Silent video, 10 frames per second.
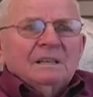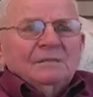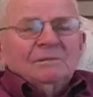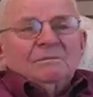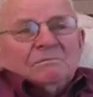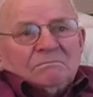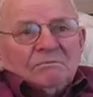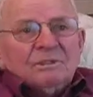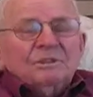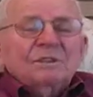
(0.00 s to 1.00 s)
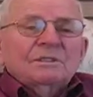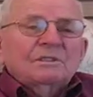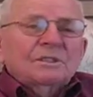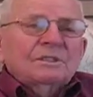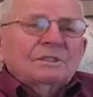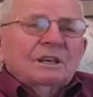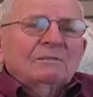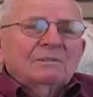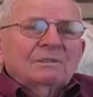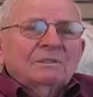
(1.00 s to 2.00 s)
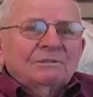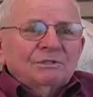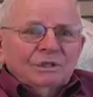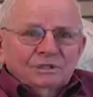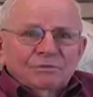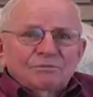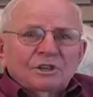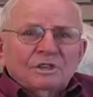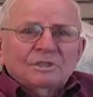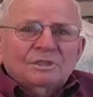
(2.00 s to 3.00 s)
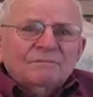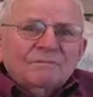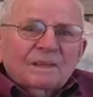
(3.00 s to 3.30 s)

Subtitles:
So we chased the chickens out, and we shot 2 chickens.